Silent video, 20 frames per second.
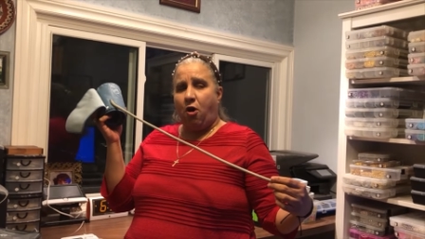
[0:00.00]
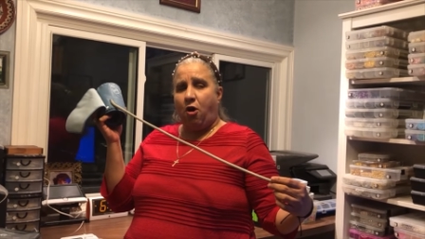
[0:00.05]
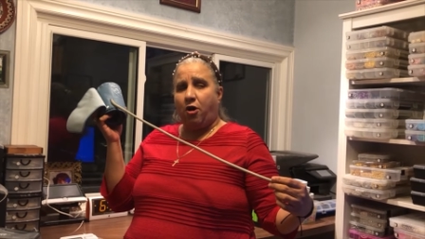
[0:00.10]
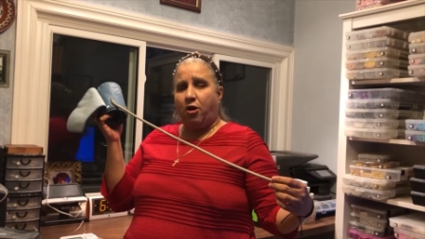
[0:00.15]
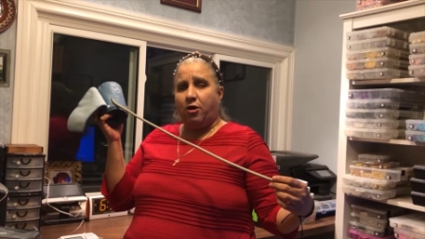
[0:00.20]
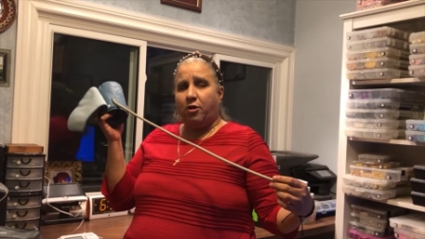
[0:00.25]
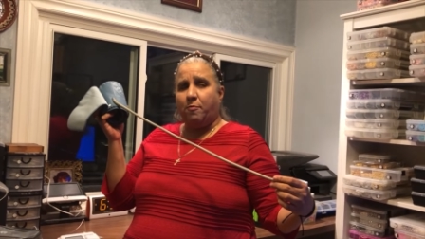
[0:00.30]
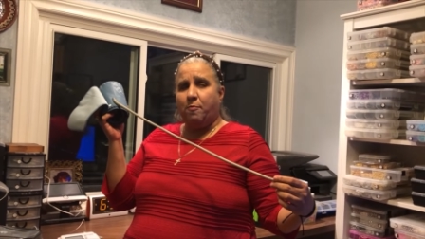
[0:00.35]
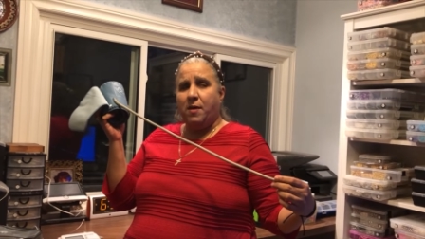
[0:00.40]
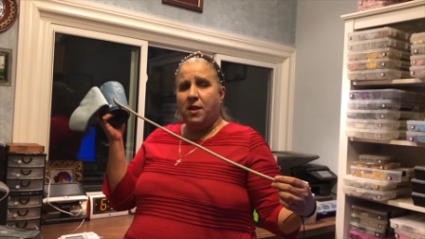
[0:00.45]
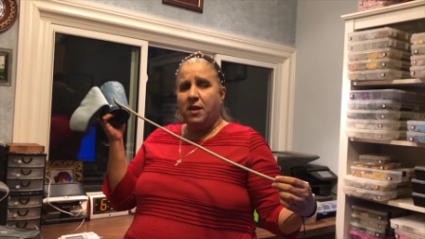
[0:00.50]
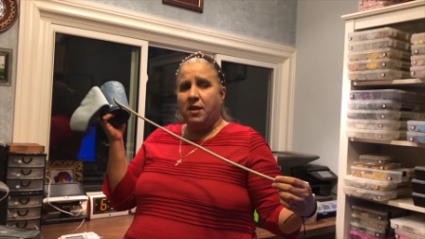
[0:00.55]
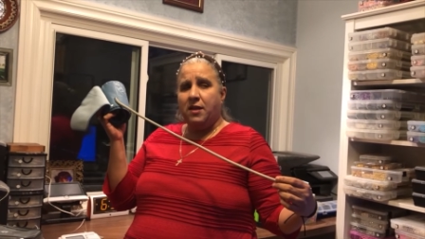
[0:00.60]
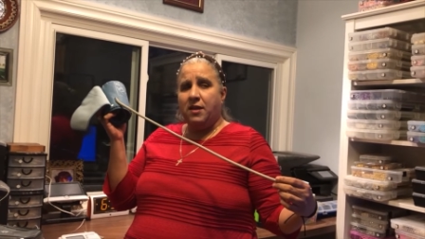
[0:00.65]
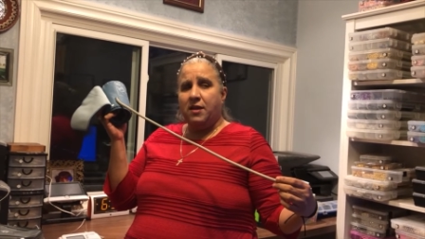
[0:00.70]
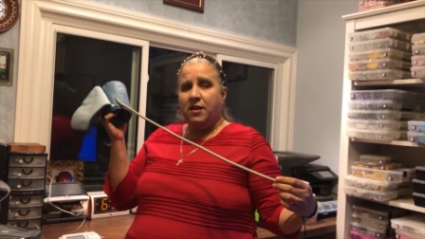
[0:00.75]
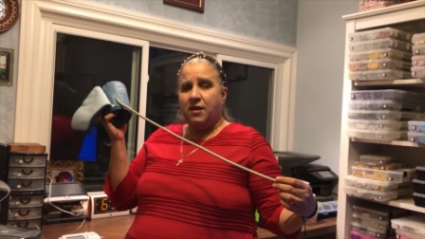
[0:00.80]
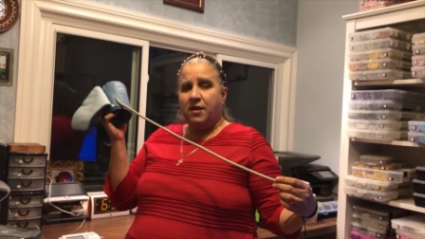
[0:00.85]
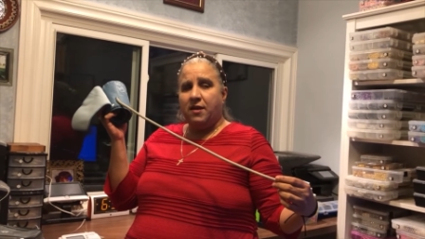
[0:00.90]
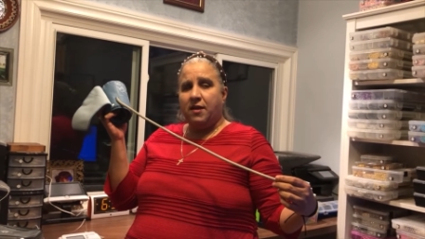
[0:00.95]
arm
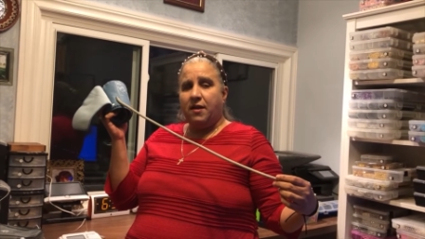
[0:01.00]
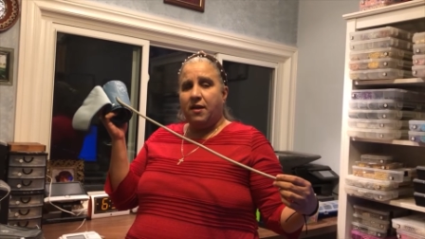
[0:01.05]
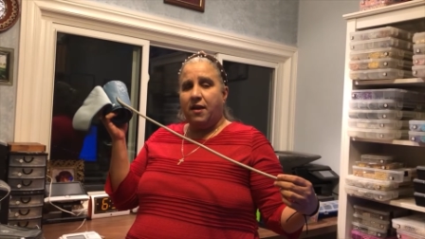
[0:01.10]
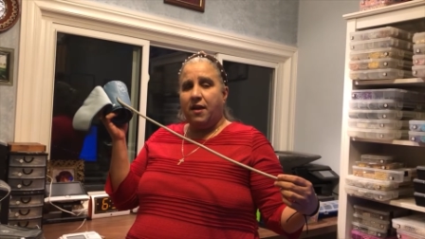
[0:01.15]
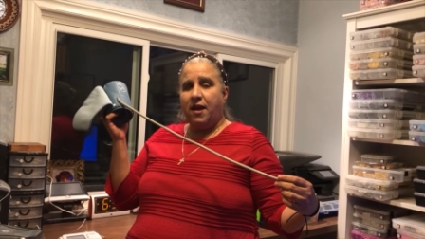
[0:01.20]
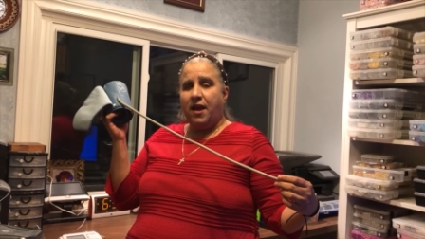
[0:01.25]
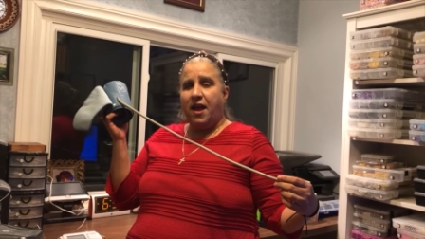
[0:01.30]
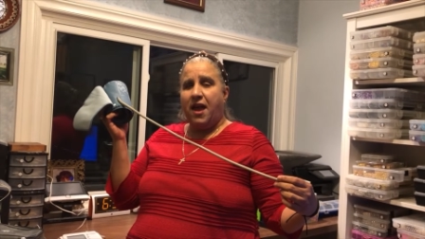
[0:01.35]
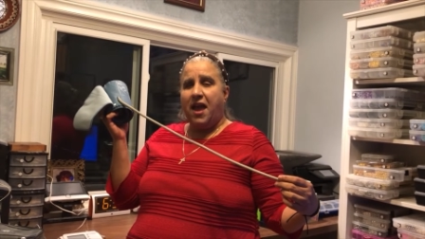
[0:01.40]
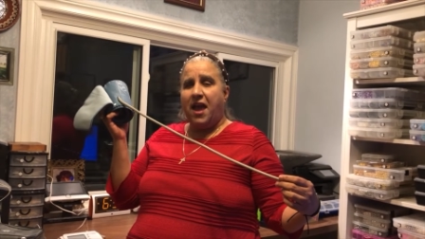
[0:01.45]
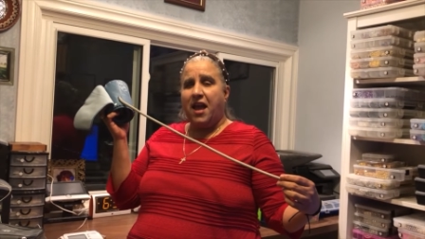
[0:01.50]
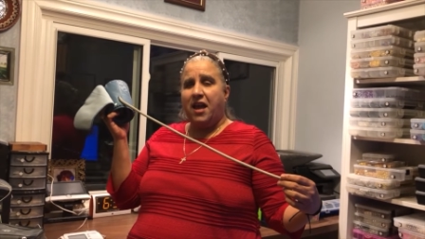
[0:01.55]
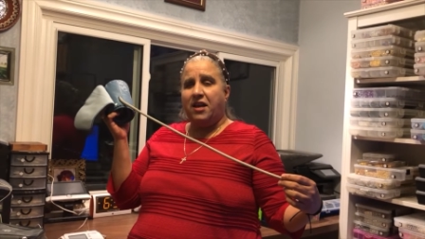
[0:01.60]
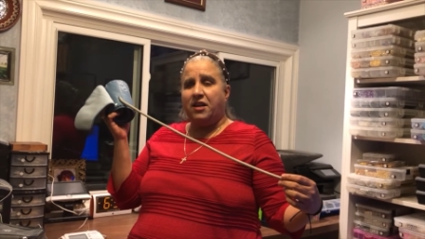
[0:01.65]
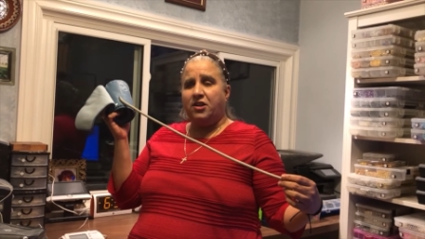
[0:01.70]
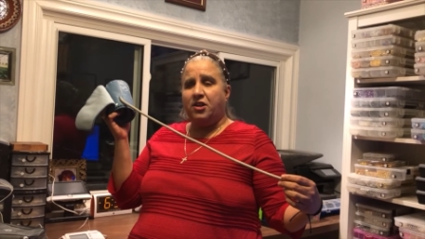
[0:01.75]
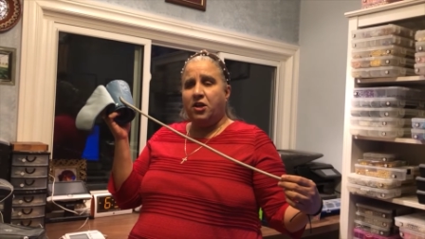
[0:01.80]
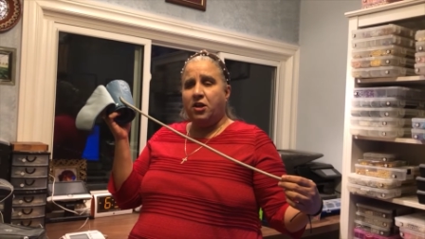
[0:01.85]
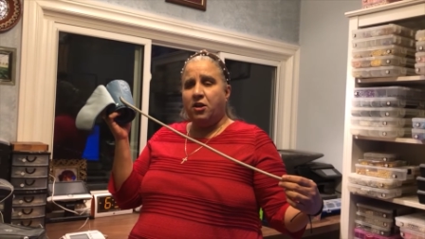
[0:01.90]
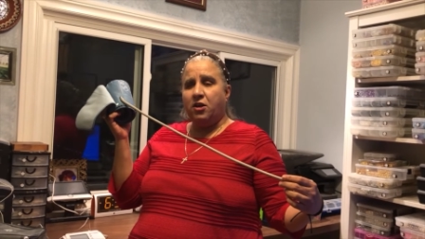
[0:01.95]

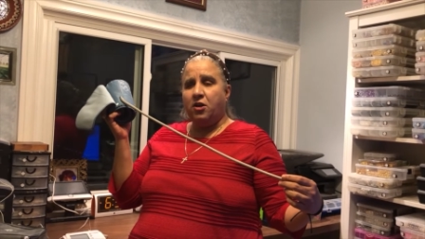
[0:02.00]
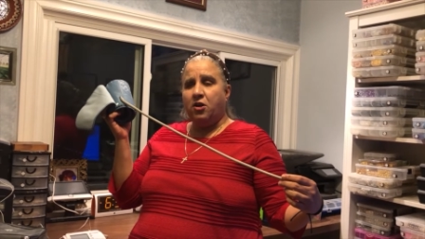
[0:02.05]
and